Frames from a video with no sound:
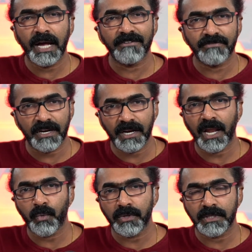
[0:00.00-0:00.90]
I fell in
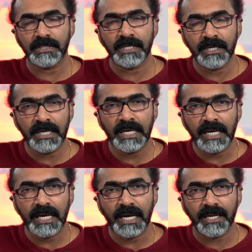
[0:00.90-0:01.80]
love with it,
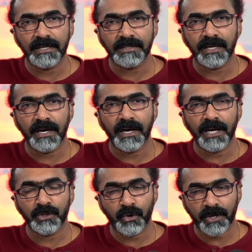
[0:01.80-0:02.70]
and
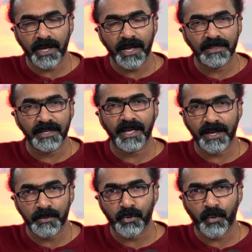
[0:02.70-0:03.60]
I thought, okay, I think I
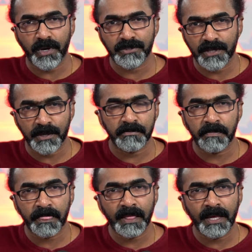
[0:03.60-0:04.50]
can provide
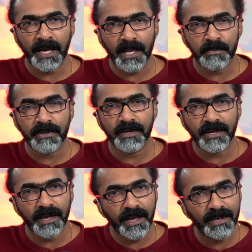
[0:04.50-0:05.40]
some help
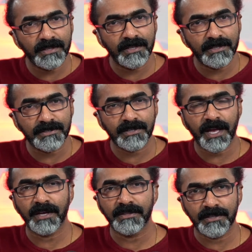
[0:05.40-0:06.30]
in this
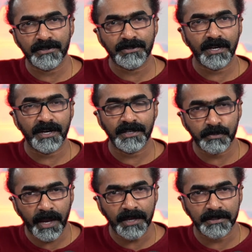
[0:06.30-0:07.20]

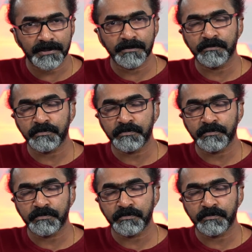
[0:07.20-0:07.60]
space.